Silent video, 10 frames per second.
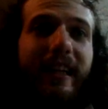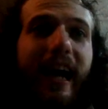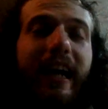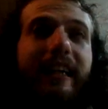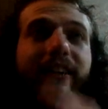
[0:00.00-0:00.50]

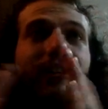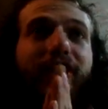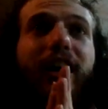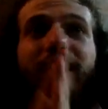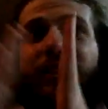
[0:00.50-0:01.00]
I.e. the
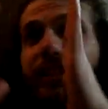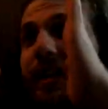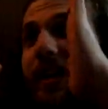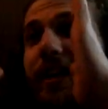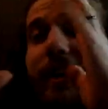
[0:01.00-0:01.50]
starch
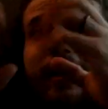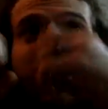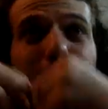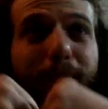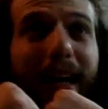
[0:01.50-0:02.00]

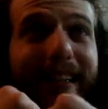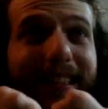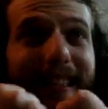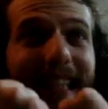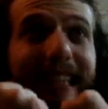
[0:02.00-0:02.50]

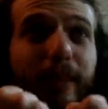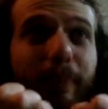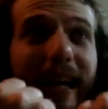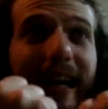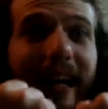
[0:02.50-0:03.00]
makes each
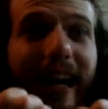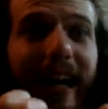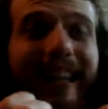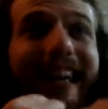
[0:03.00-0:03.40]
ply hard